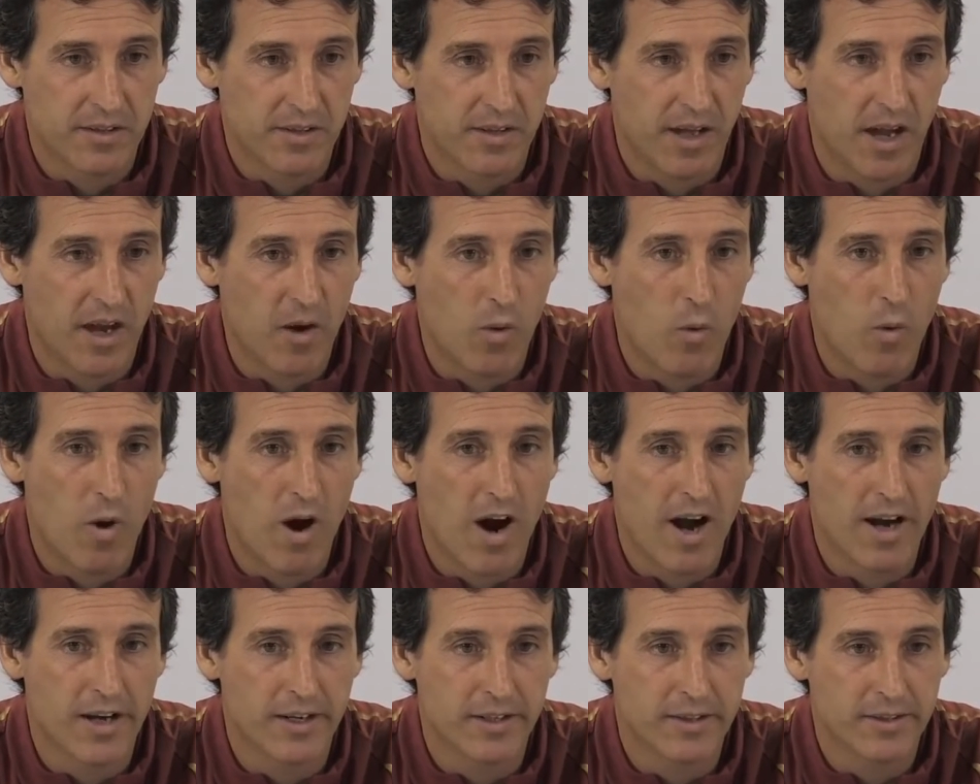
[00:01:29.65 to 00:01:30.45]
I
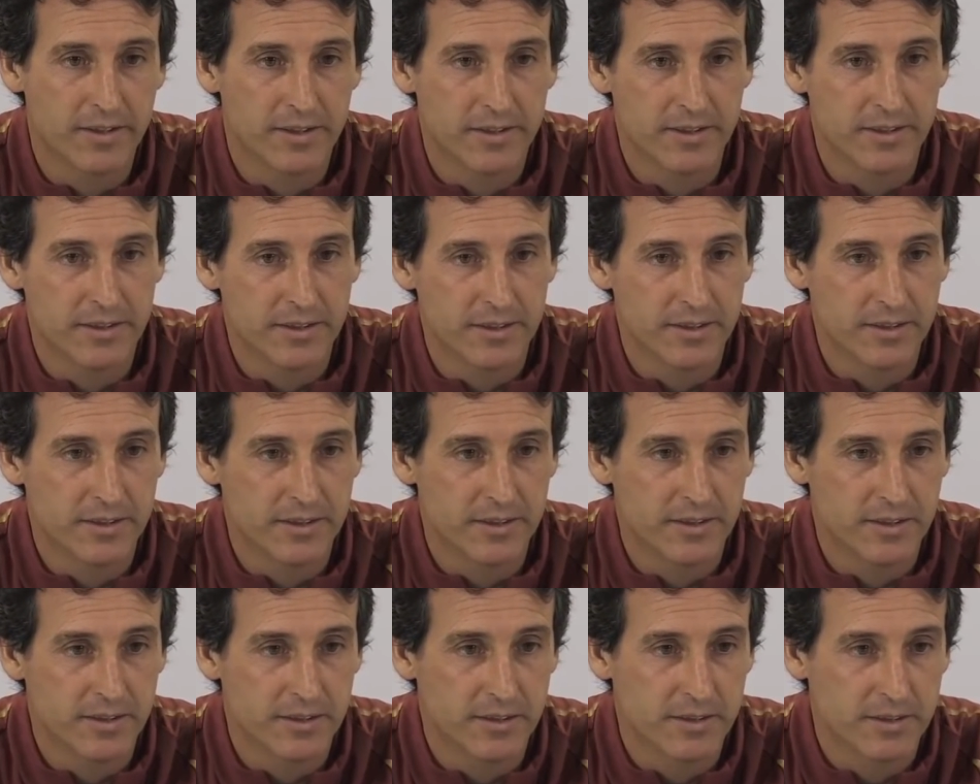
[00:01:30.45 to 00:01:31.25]
want
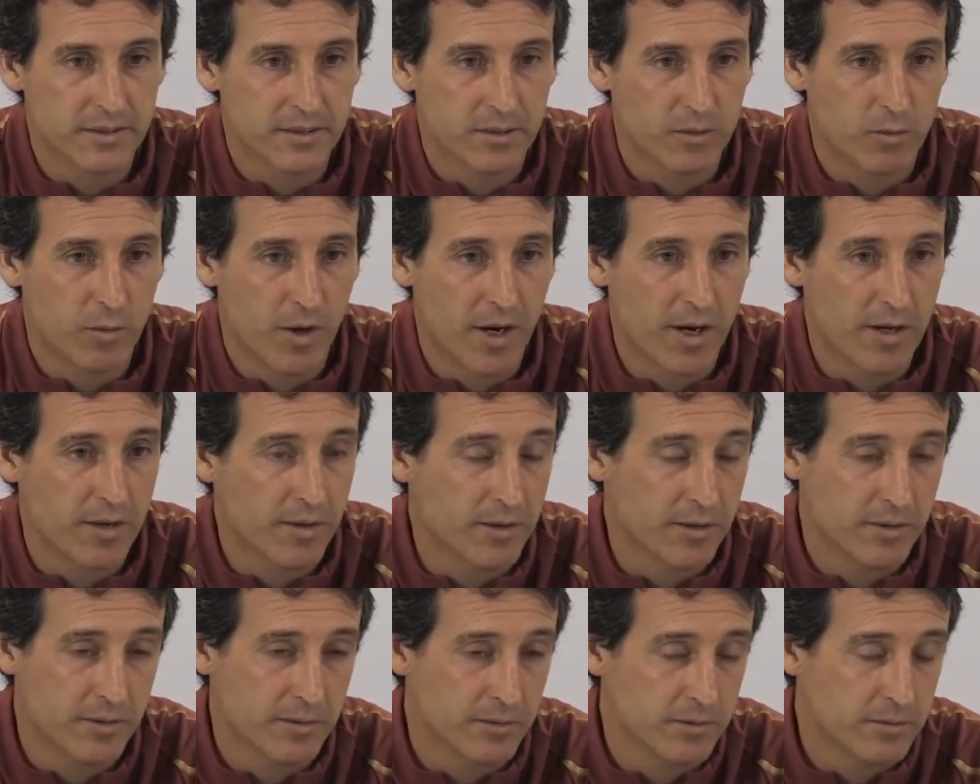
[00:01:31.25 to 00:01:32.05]

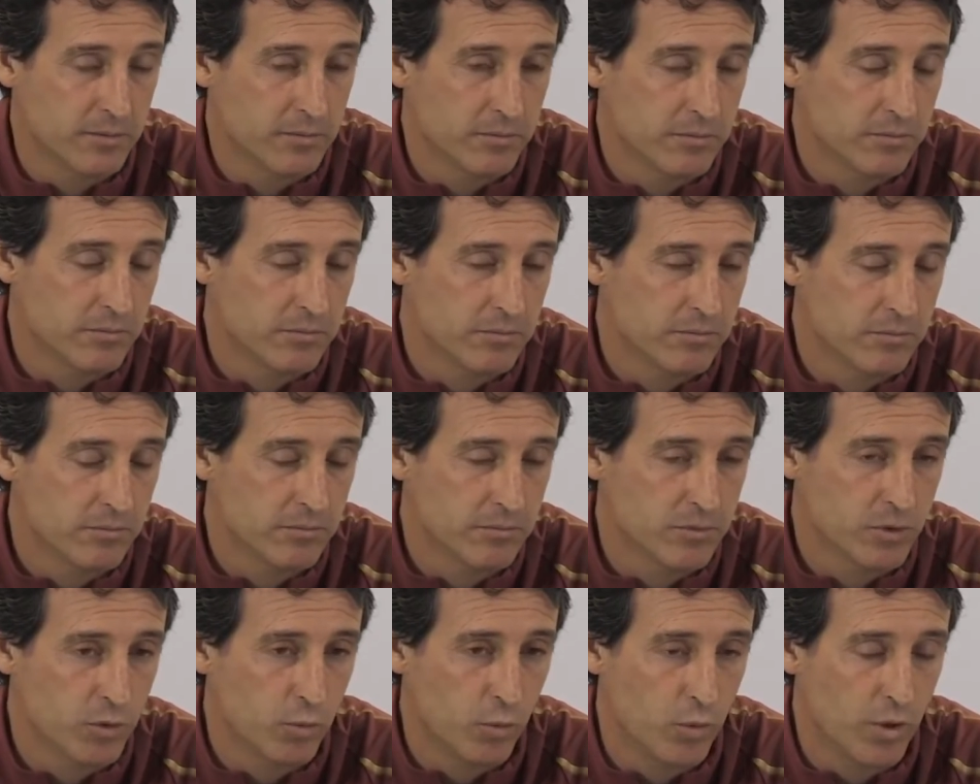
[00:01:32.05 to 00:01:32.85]
when
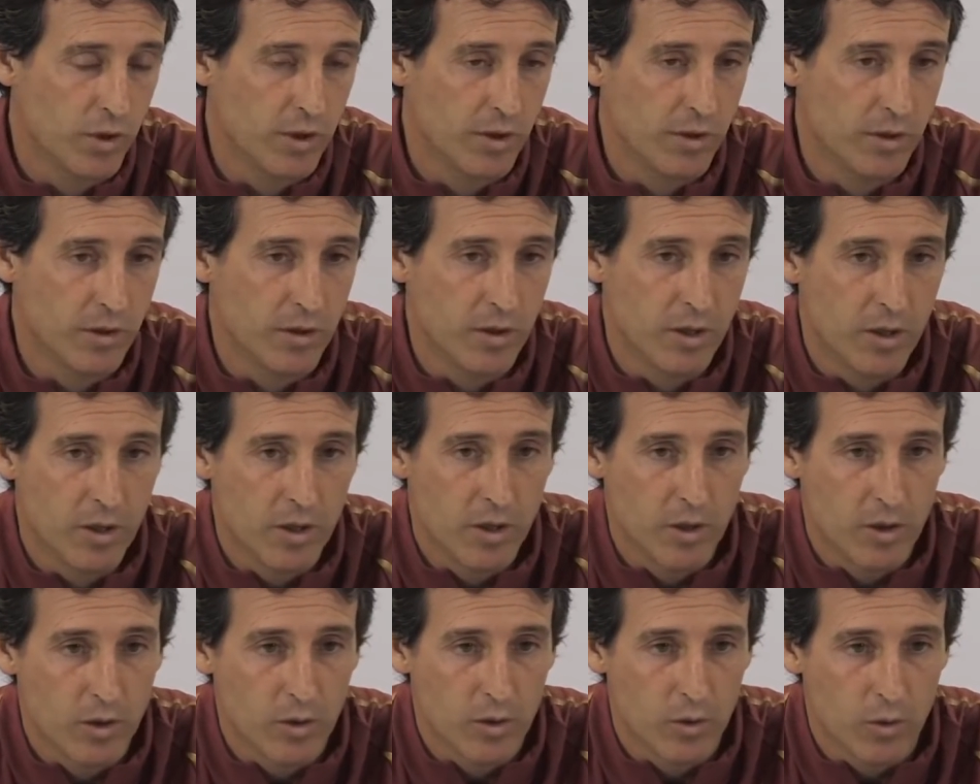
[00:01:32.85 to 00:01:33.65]
we
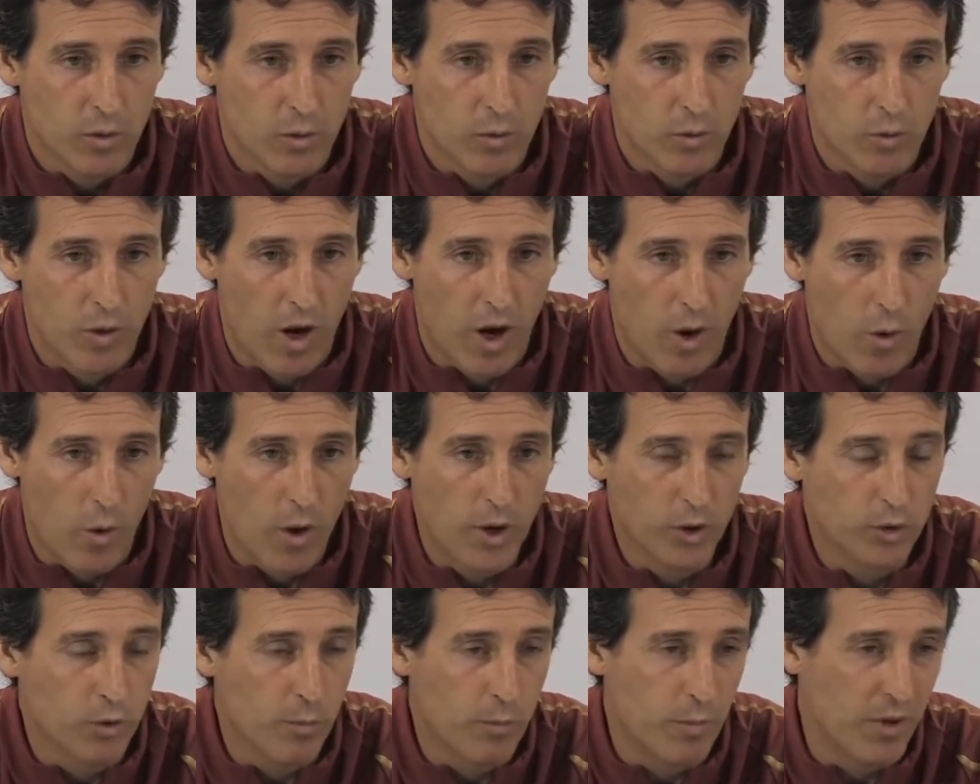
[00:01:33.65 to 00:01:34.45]
are
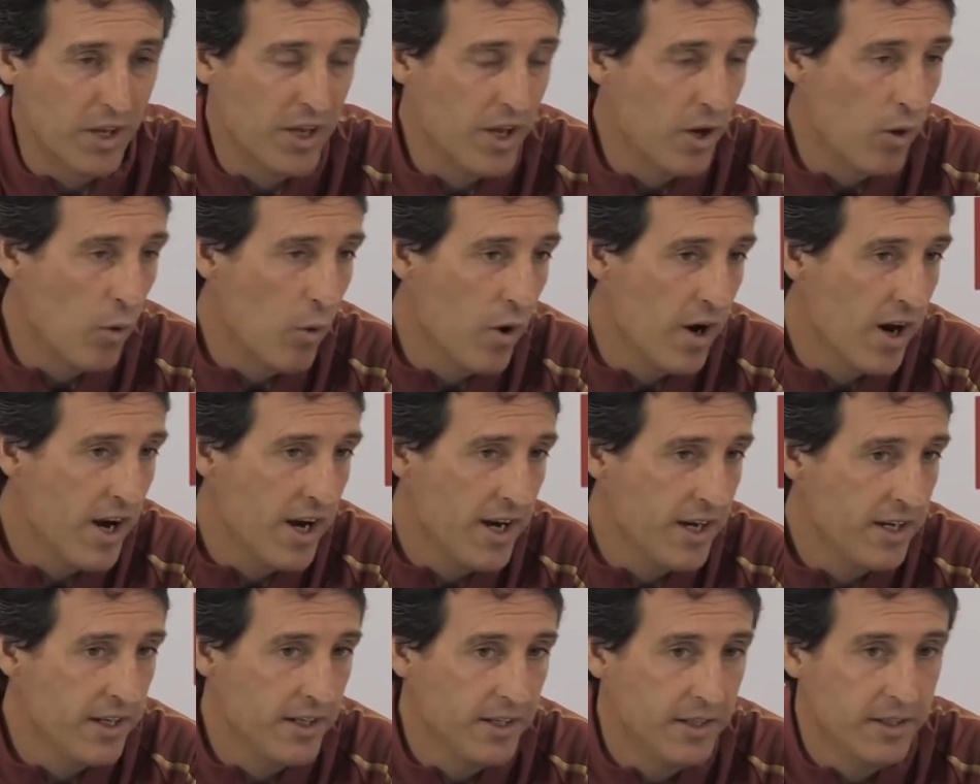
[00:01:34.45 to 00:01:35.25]
going to play
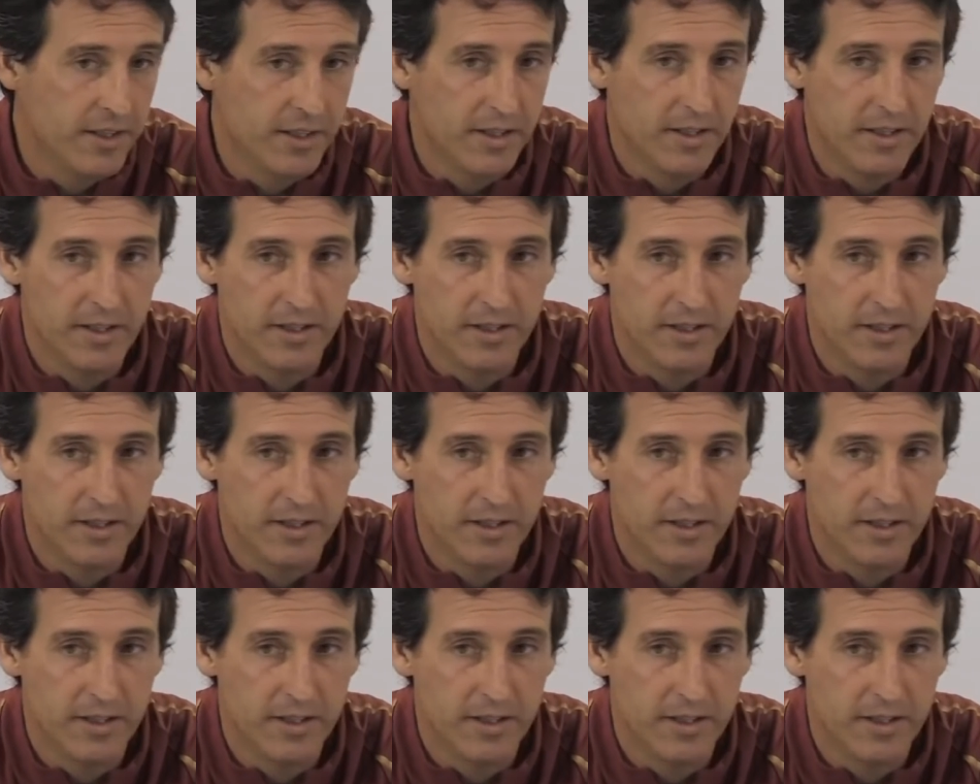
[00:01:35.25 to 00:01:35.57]
away,